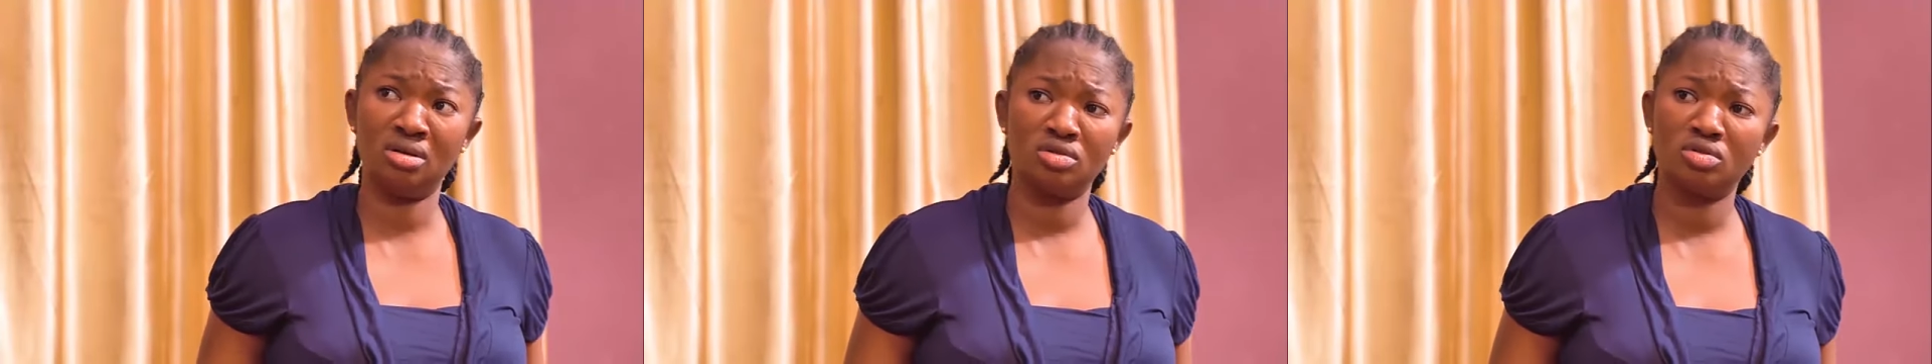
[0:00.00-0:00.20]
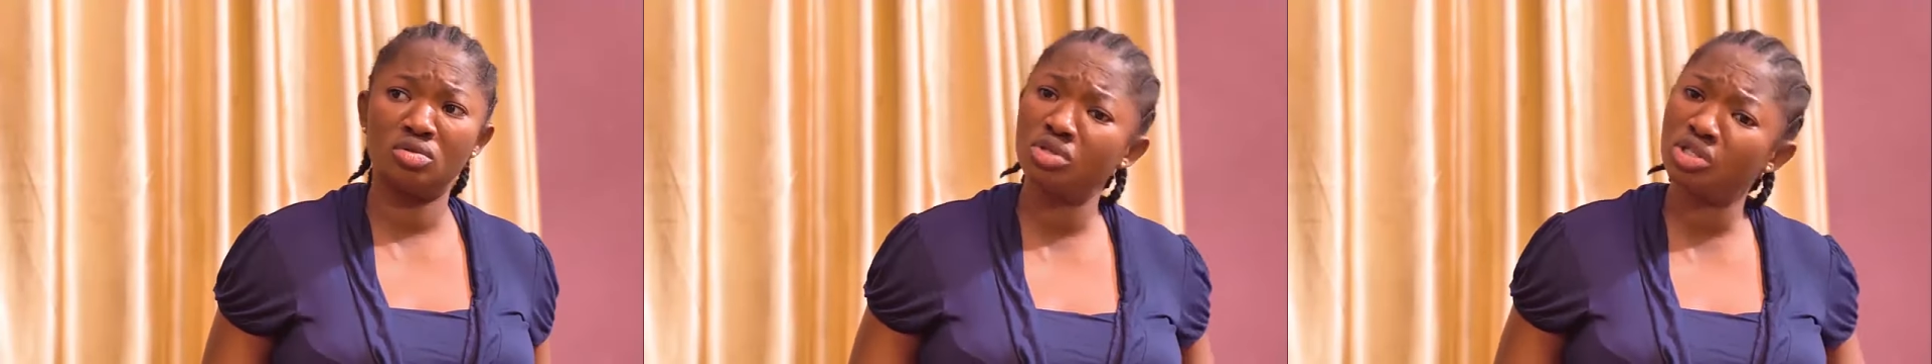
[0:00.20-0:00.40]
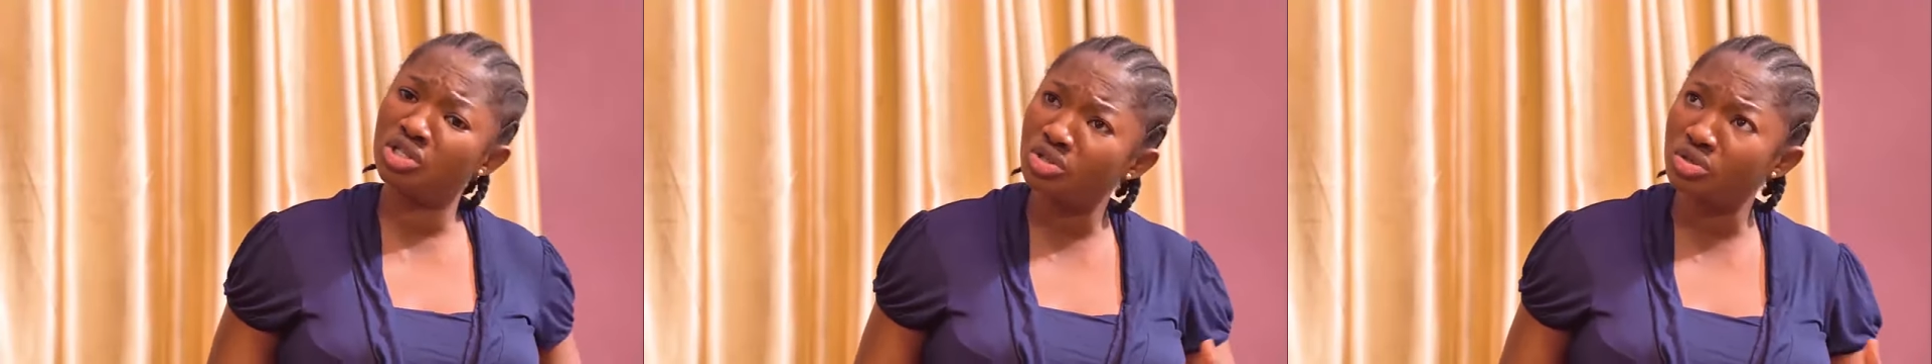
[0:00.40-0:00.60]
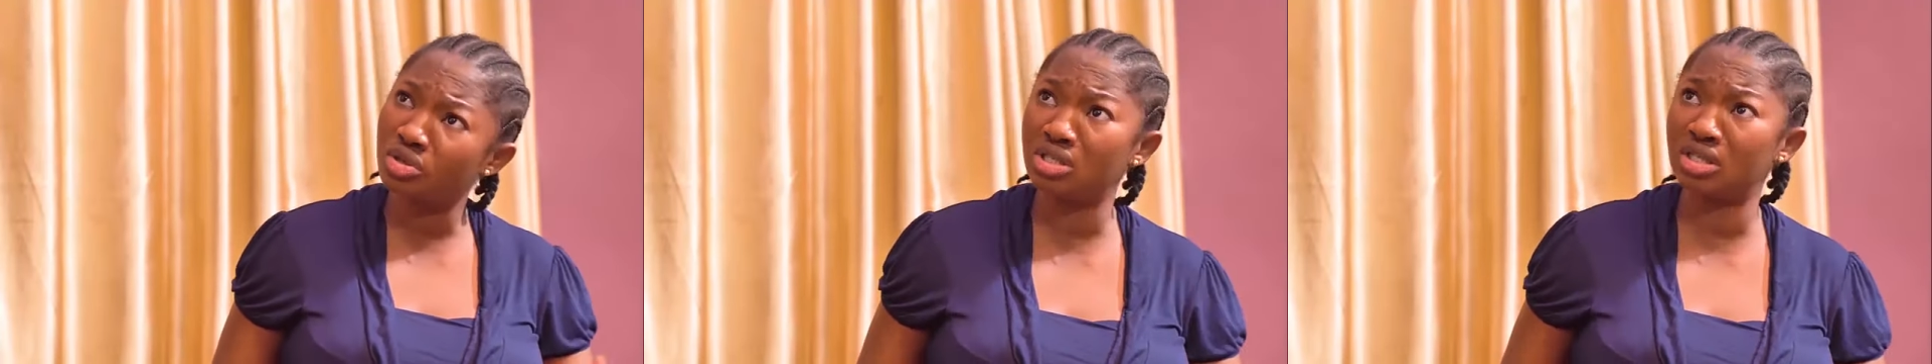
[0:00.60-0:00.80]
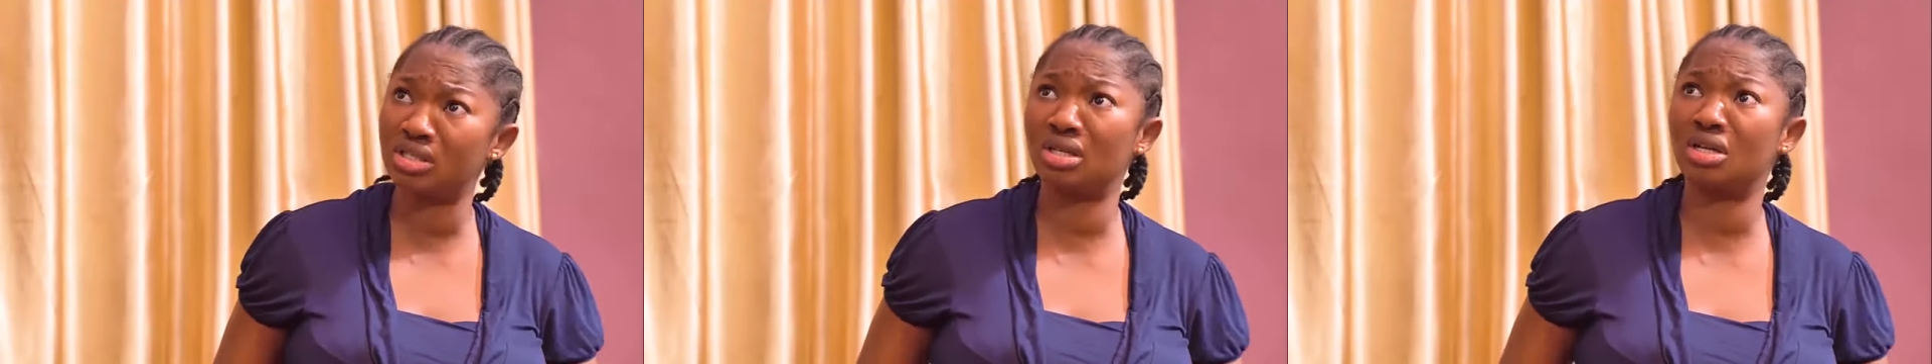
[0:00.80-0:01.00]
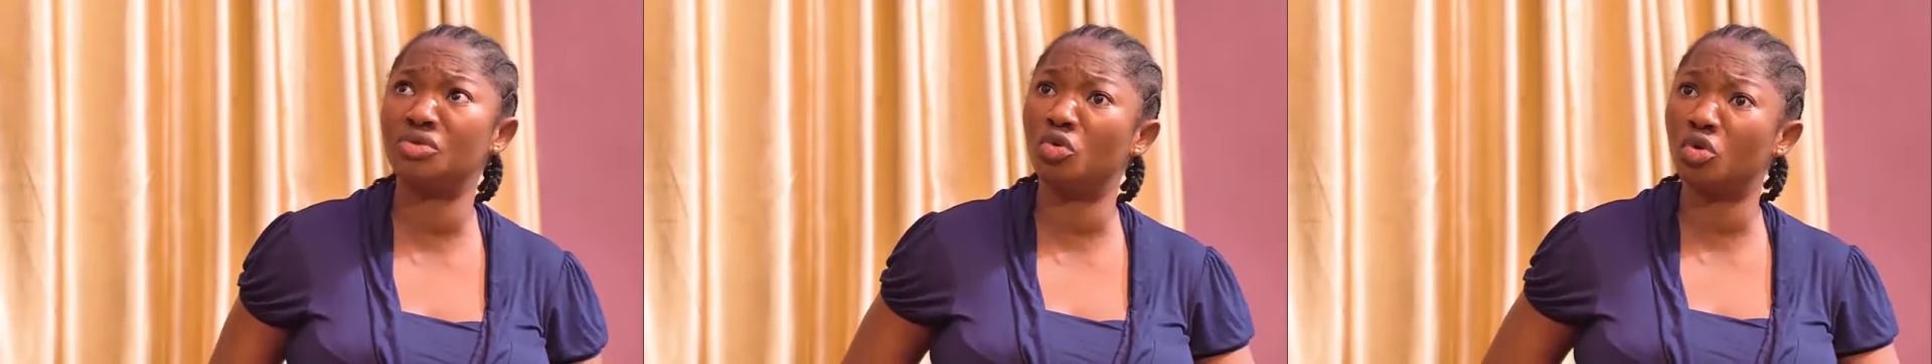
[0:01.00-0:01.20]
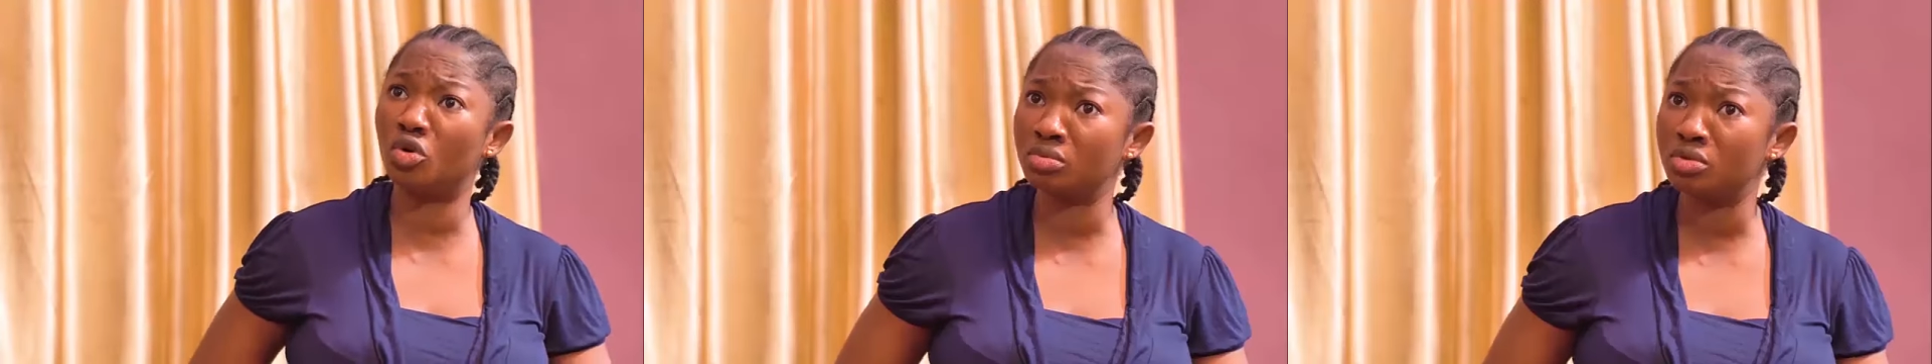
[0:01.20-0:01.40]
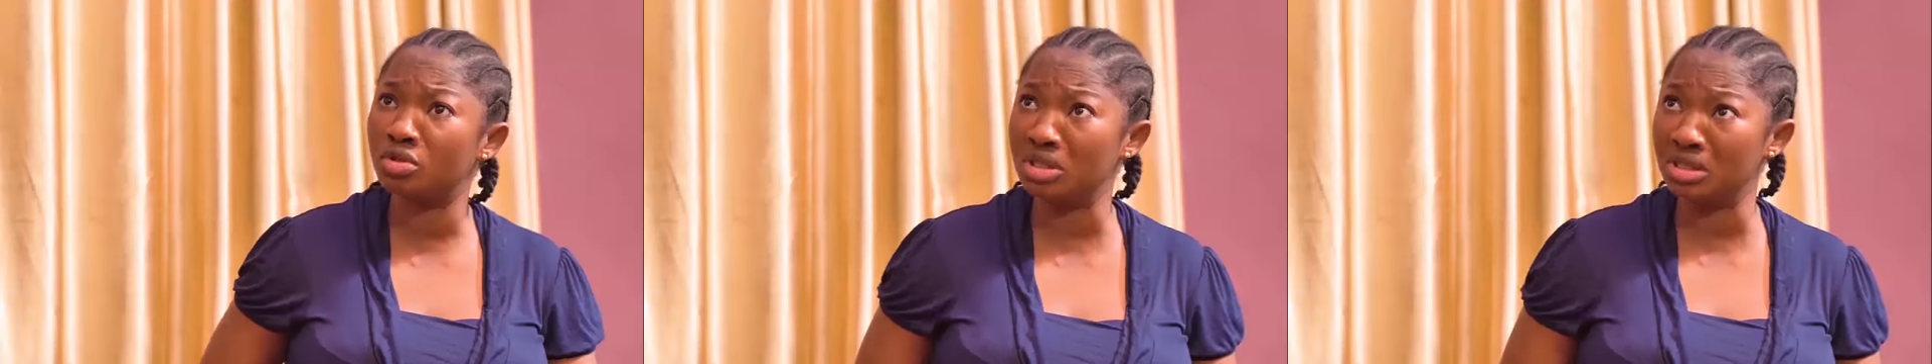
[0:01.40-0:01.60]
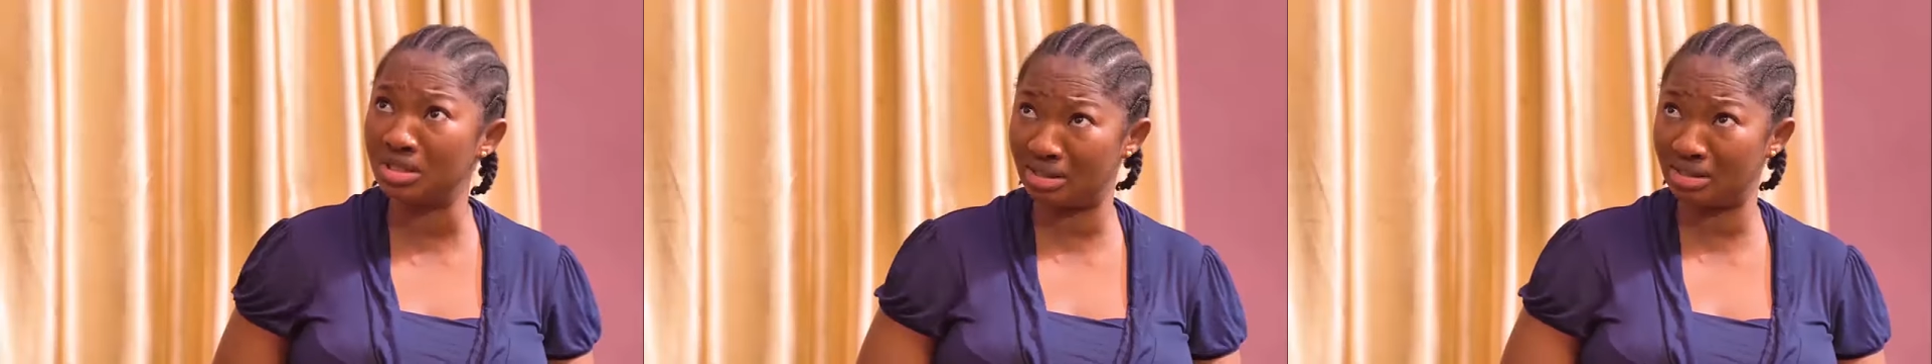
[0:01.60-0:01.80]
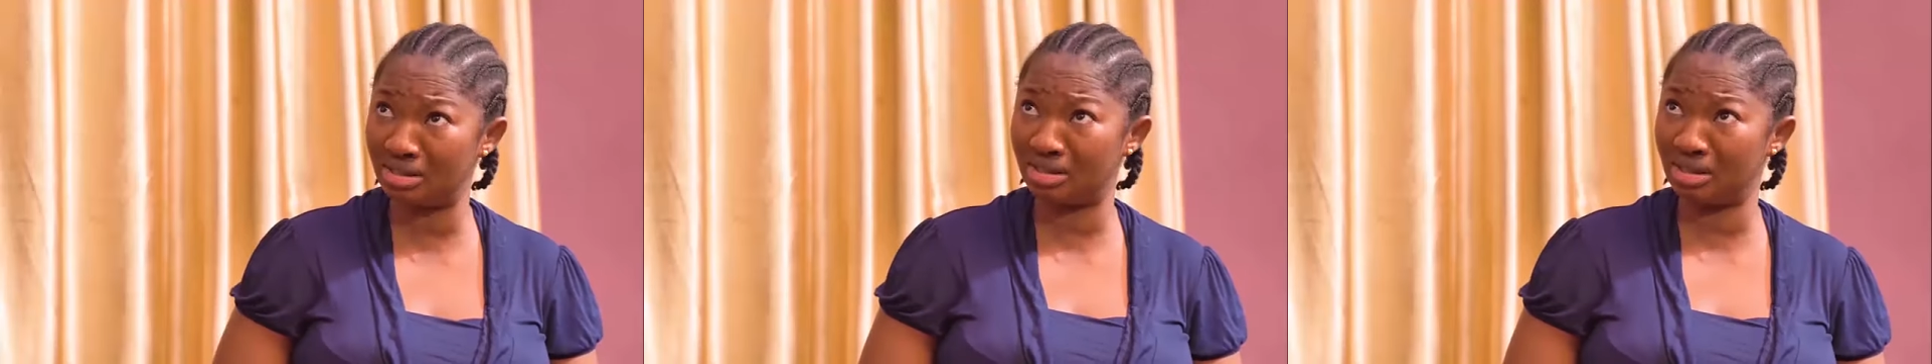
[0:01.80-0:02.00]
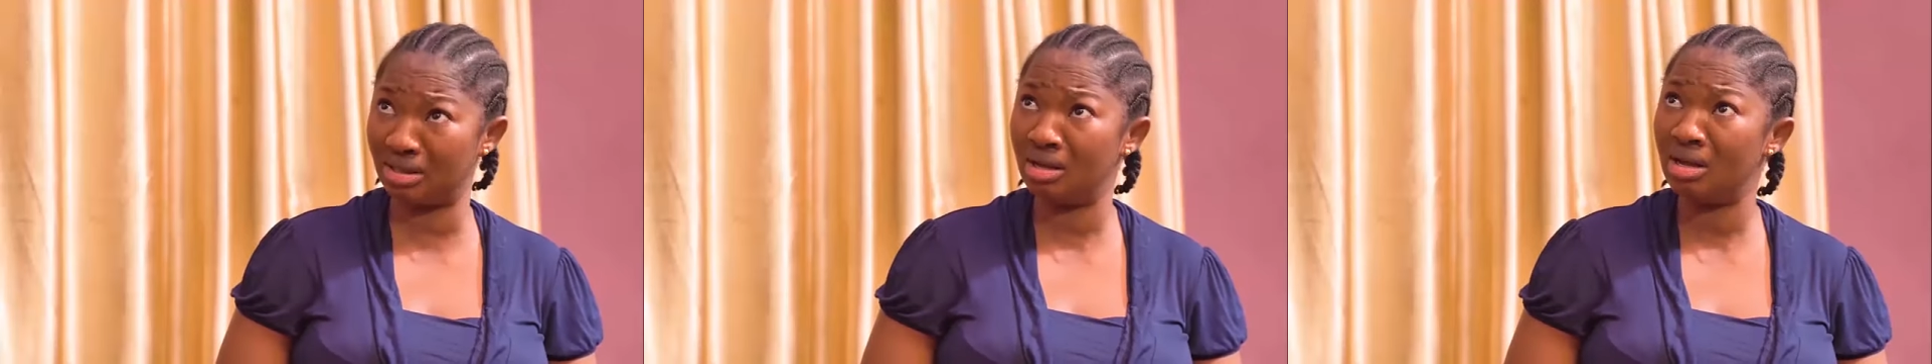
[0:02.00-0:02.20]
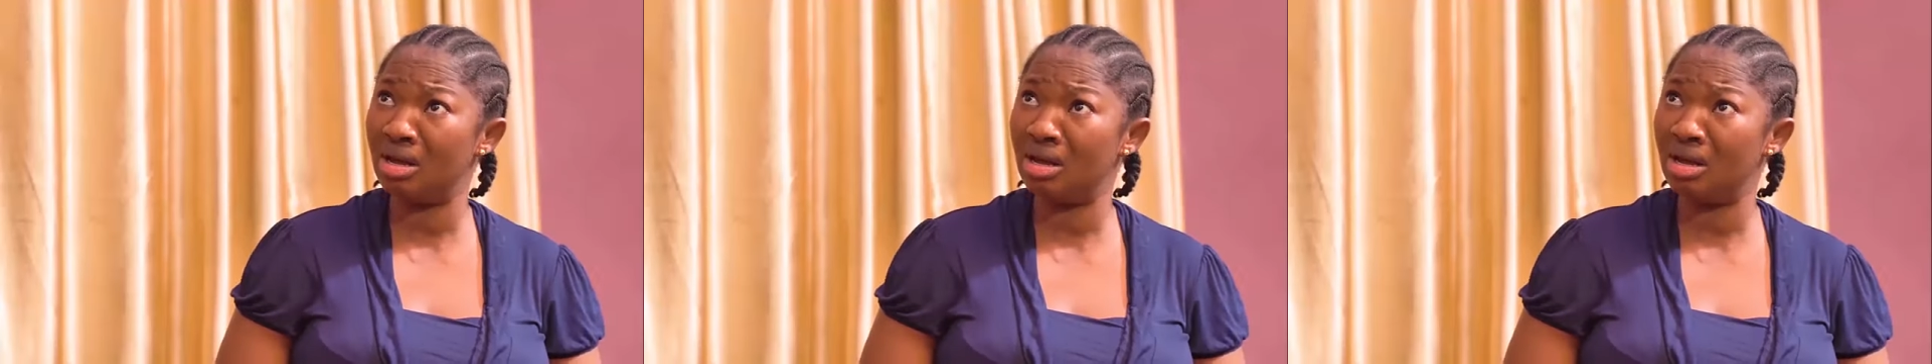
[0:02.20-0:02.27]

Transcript: So she suggested we come to the city,